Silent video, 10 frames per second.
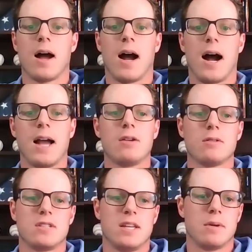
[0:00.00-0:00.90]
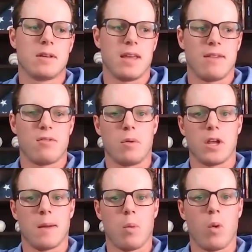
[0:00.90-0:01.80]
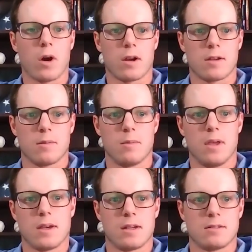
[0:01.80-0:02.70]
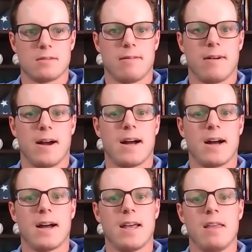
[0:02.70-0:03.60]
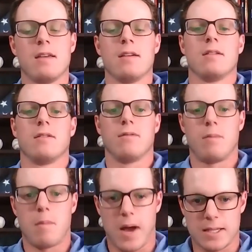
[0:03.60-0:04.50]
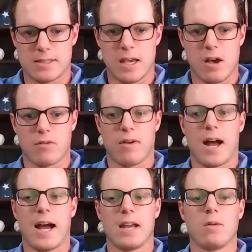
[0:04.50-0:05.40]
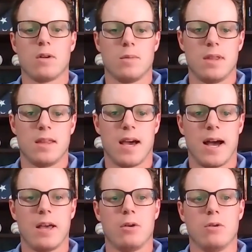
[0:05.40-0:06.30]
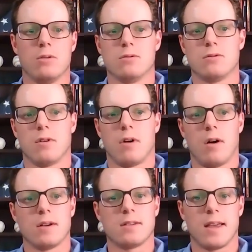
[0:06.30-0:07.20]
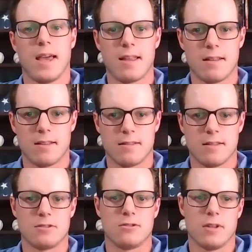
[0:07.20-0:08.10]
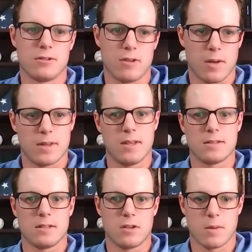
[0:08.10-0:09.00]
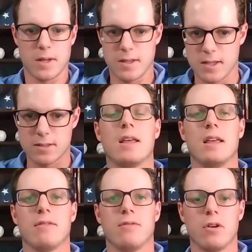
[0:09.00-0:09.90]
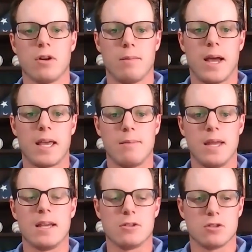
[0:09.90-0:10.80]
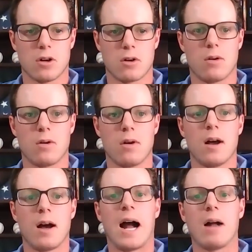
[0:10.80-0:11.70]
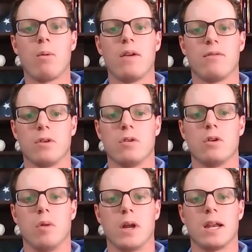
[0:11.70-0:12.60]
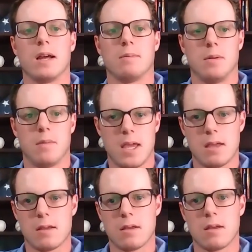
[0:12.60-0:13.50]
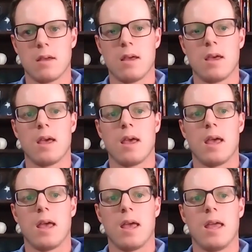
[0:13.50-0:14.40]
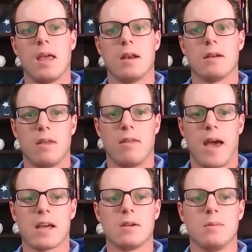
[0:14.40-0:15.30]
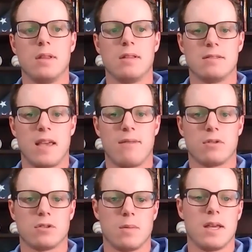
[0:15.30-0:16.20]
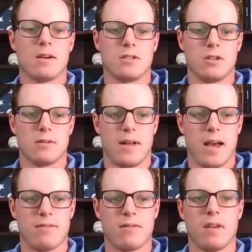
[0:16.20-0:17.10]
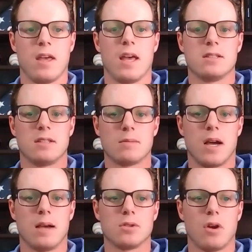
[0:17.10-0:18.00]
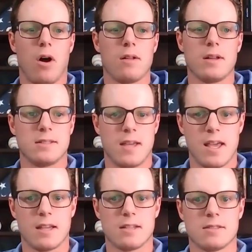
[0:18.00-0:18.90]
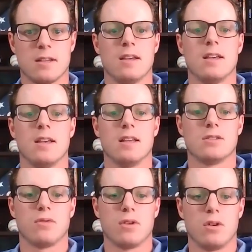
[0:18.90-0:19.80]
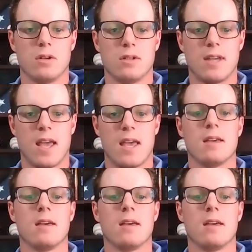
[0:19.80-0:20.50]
I don't typically ever bring up work because I don't want to be the guy who's always like, hey, like, let's talk about this. Let's talk about this. If you're in my immediate circle, I wait for you to bring it up to me. Mm-hmm. And that could be the same for somebody else in your life. And sometimes all it takes is for you to say,